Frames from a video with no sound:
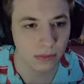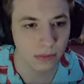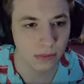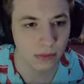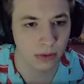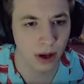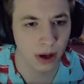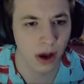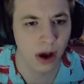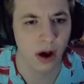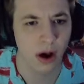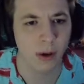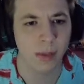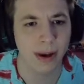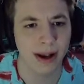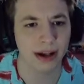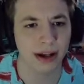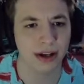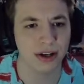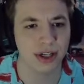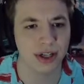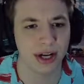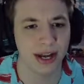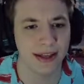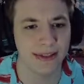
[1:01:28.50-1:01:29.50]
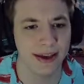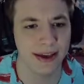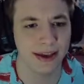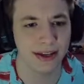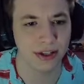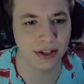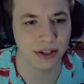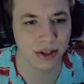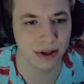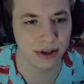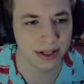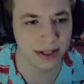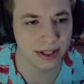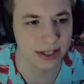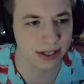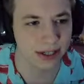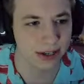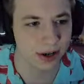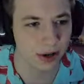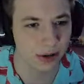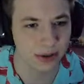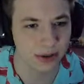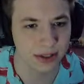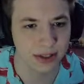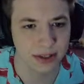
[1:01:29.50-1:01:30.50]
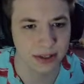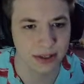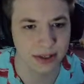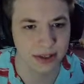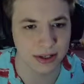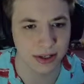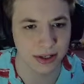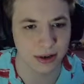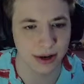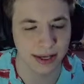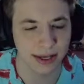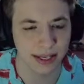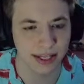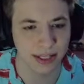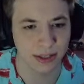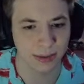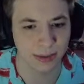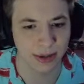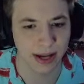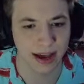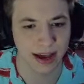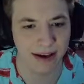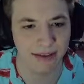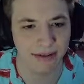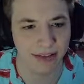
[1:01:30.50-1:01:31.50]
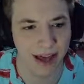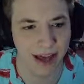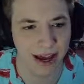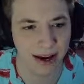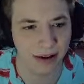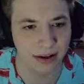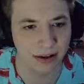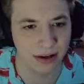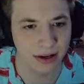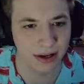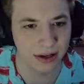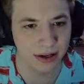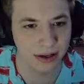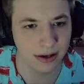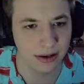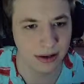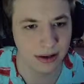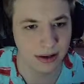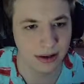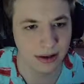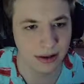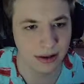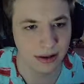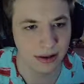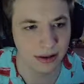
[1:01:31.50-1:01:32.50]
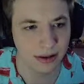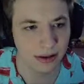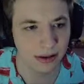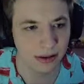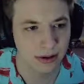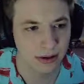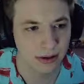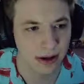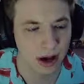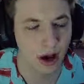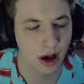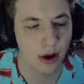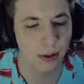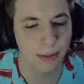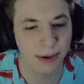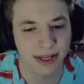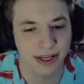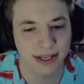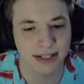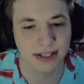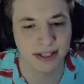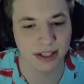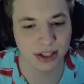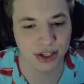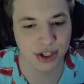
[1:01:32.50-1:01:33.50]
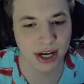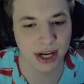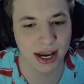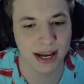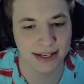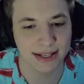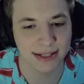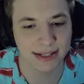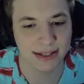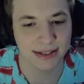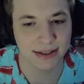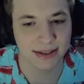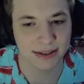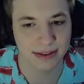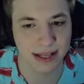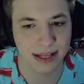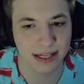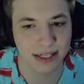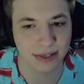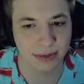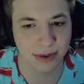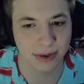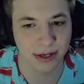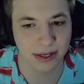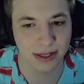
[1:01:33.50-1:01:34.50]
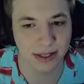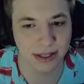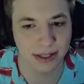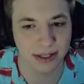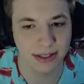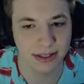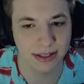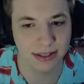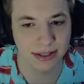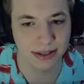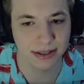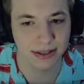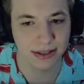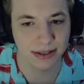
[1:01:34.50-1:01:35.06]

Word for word: Oh my gosh, and they can turn into ghosts too. I guess we have that on. Oh, because the chest. That's what it is.